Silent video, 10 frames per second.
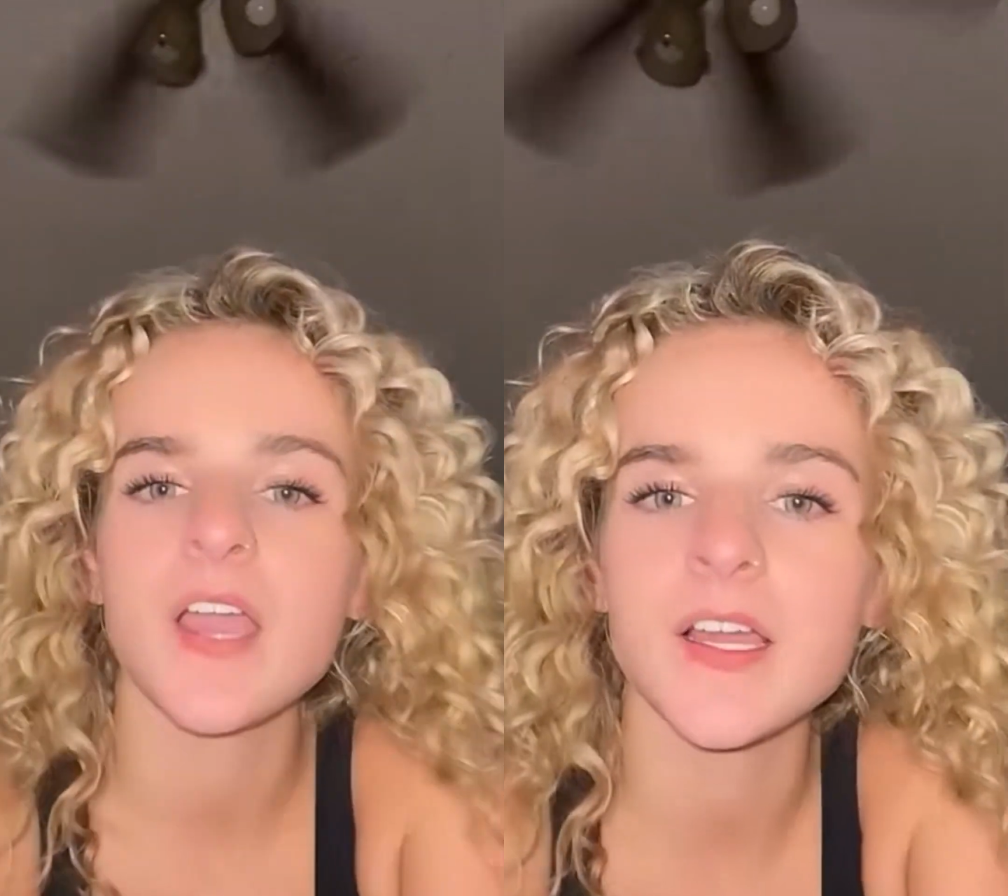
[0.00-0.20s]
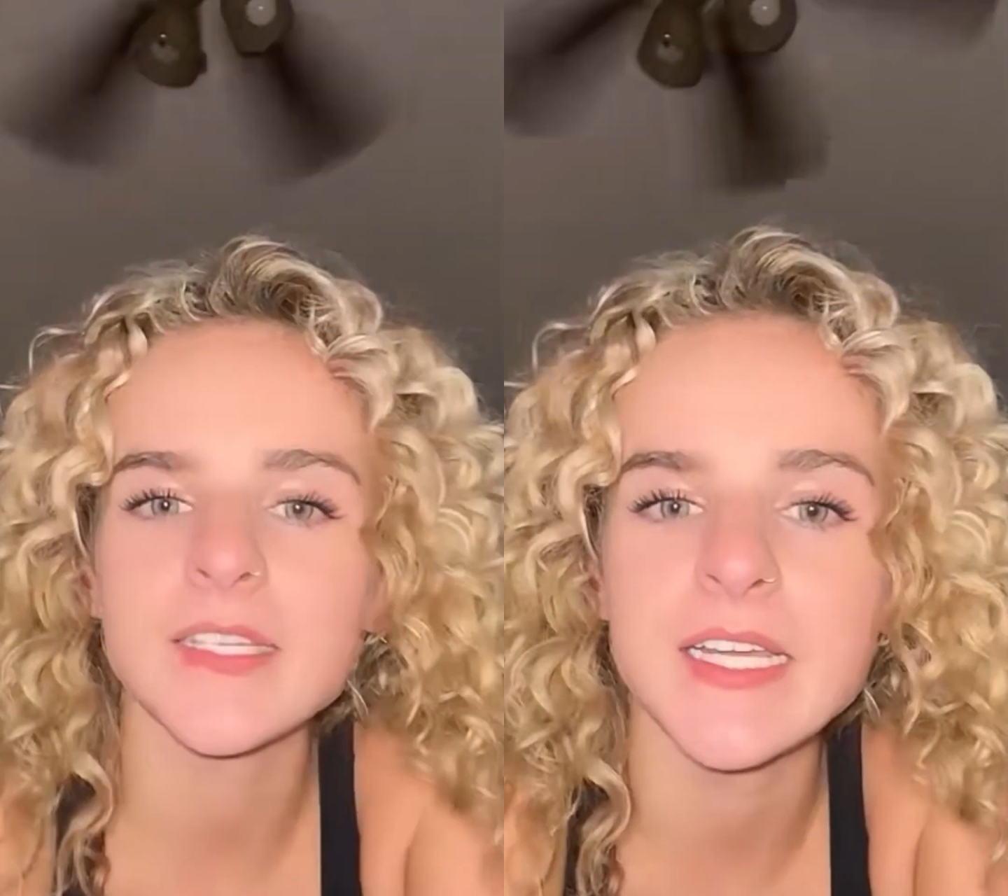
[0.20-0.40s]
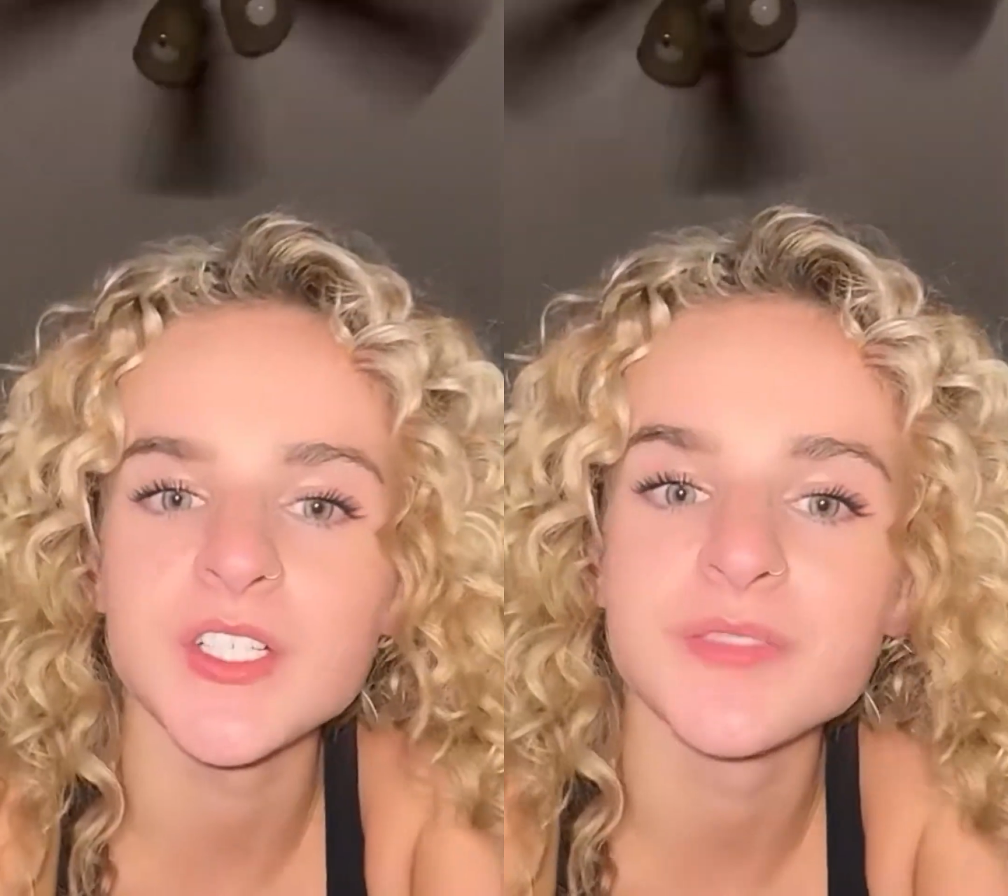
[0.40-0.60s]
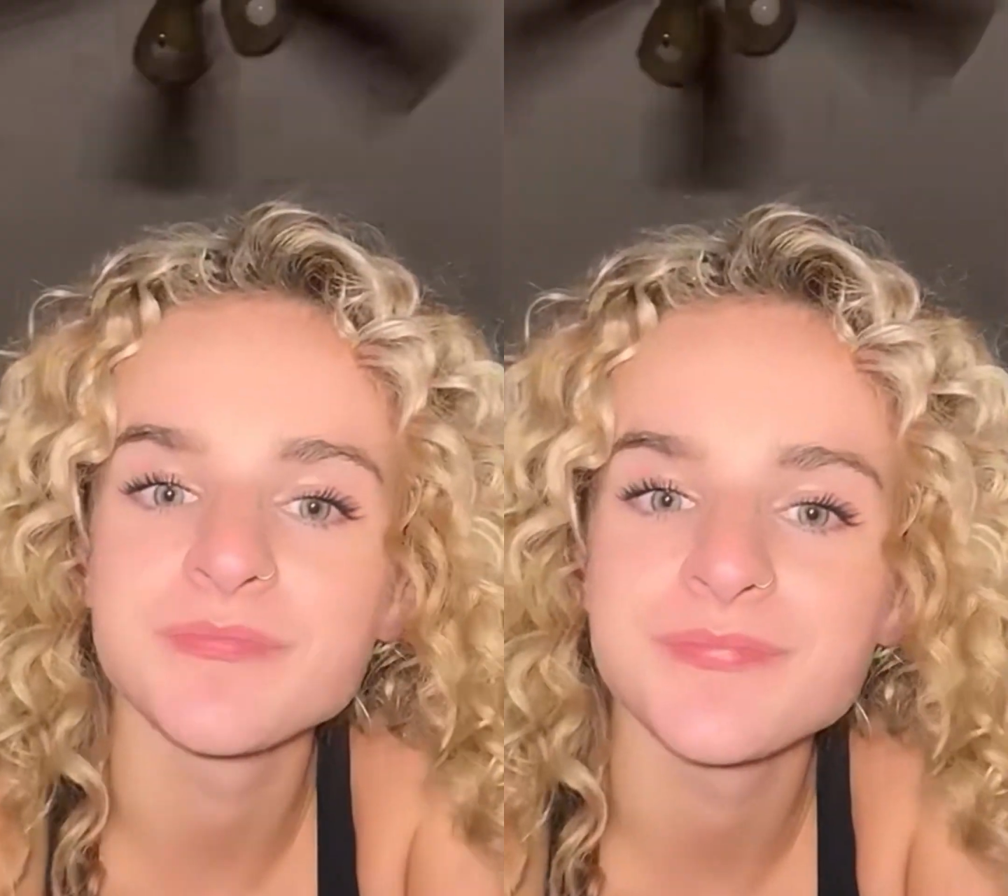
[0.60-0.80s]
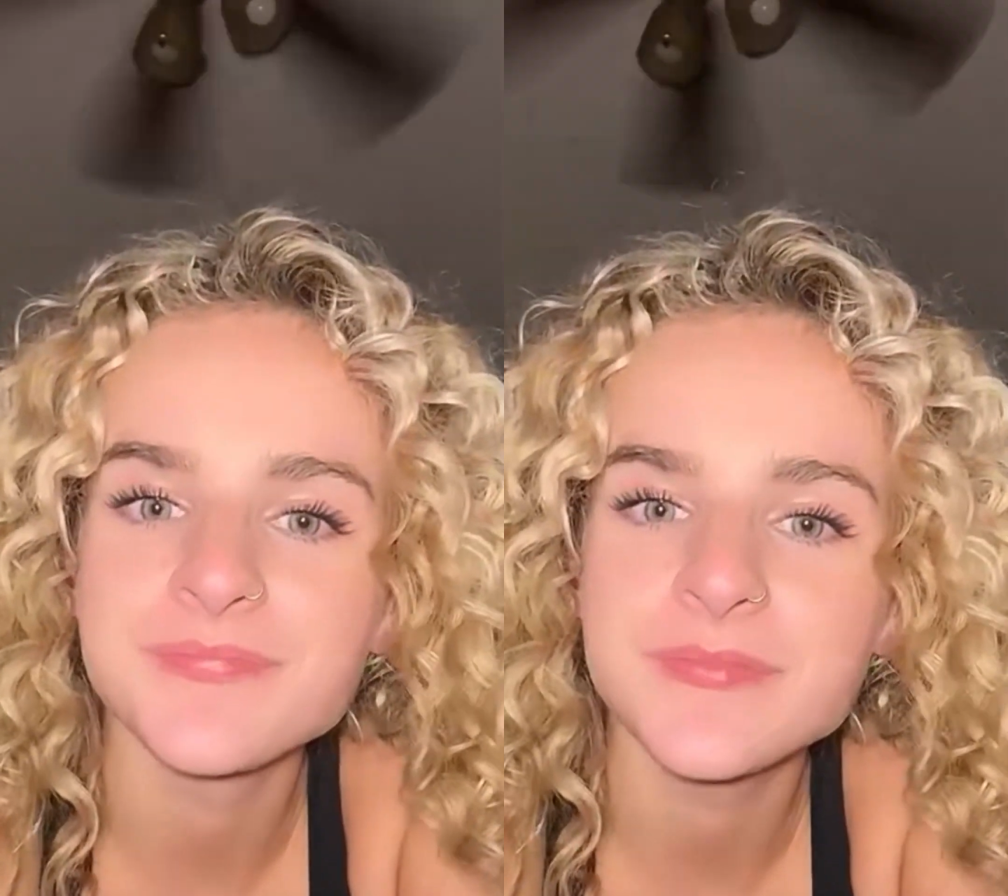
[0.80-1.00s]
a year.
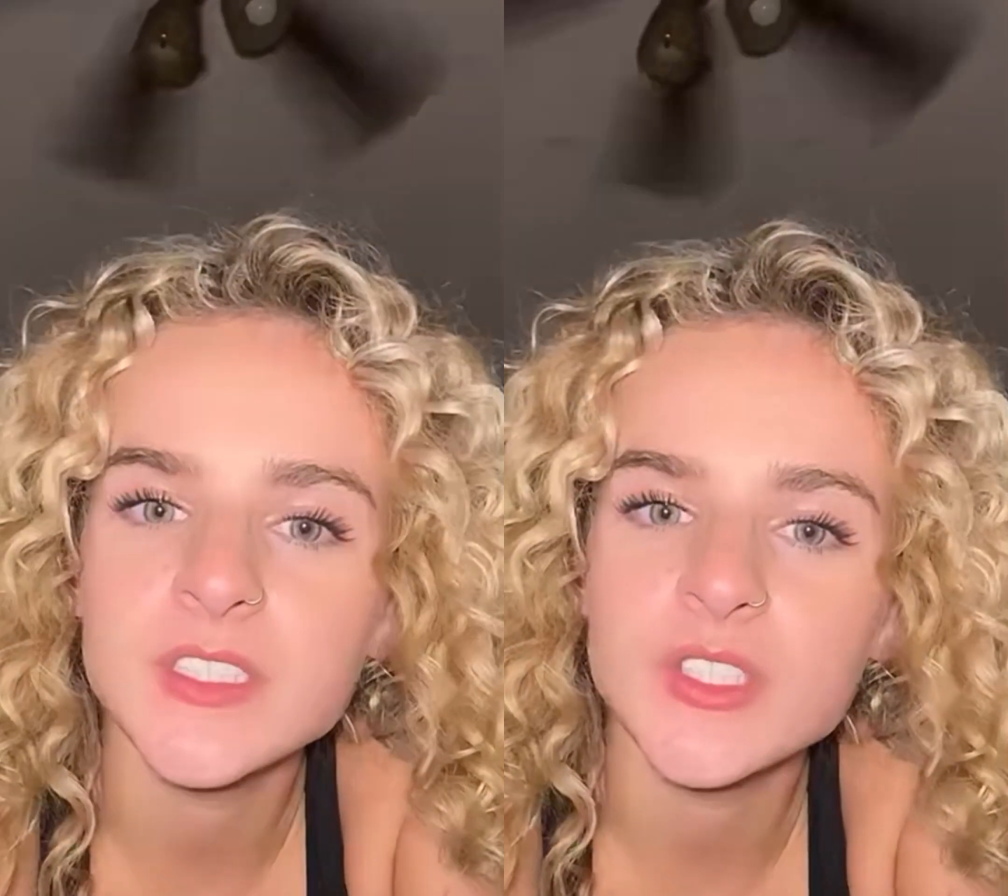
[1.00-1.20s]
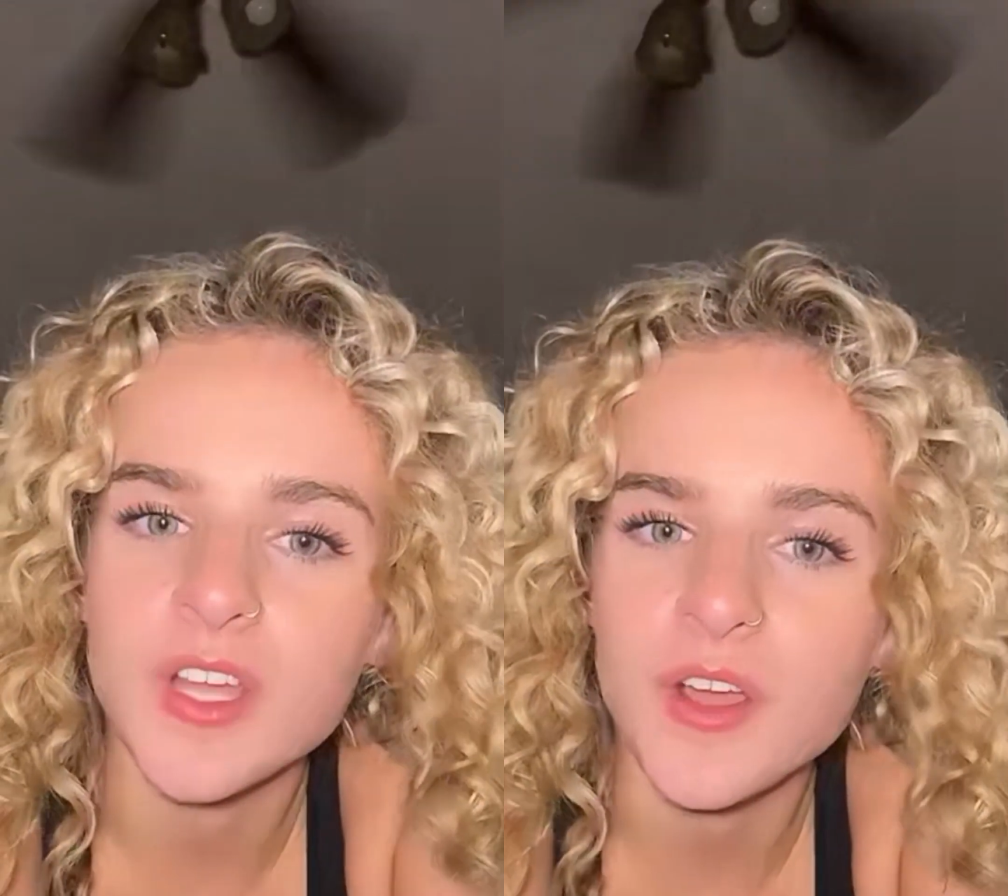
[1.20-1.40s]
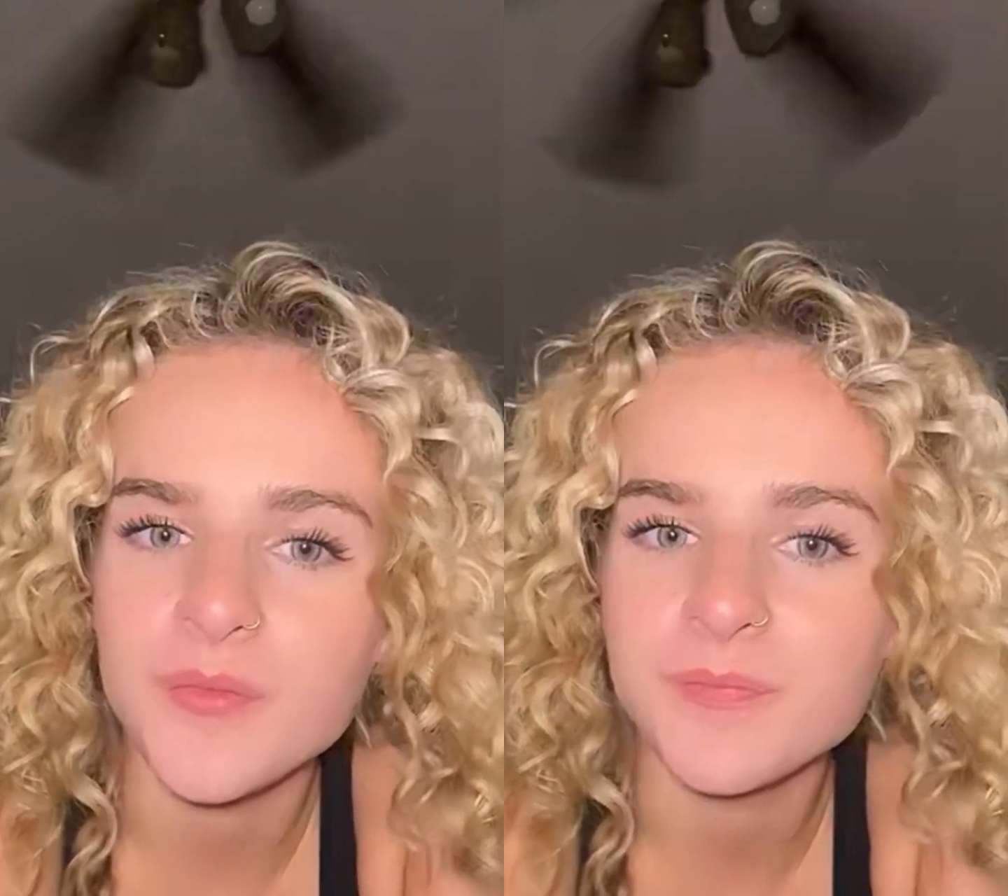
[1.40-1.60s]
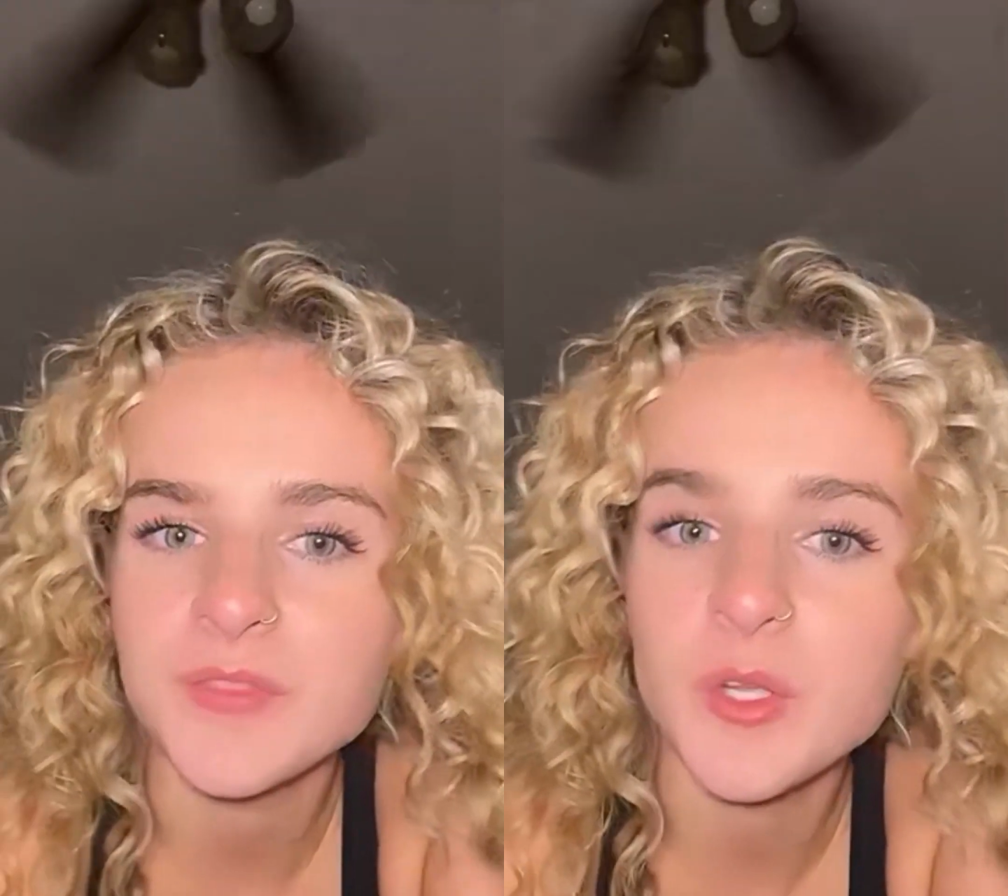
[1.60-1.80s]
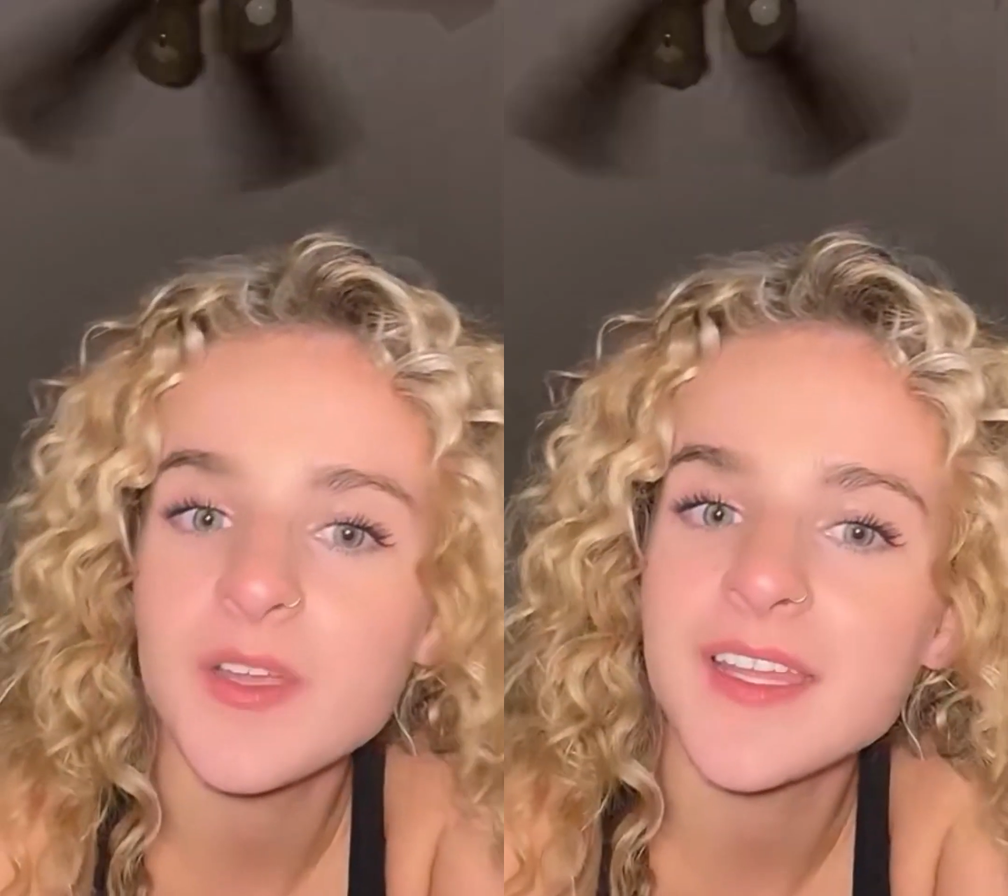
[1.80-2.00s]
So
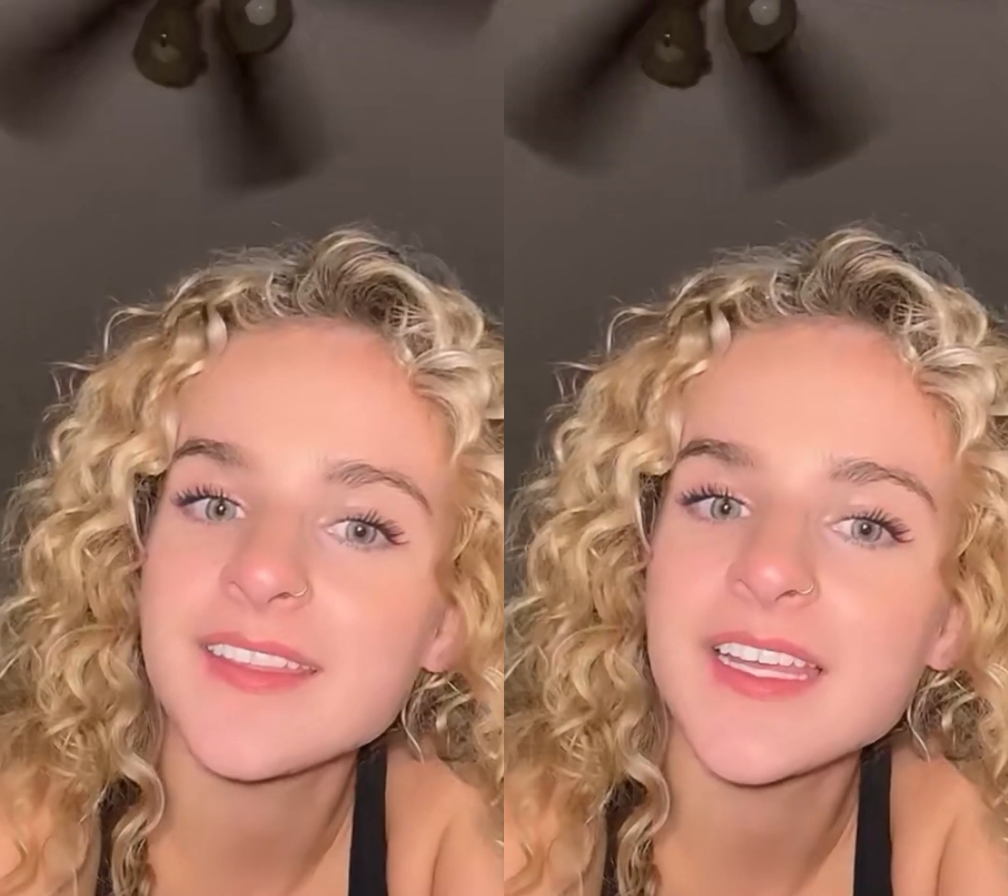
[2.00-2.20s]
Quentin,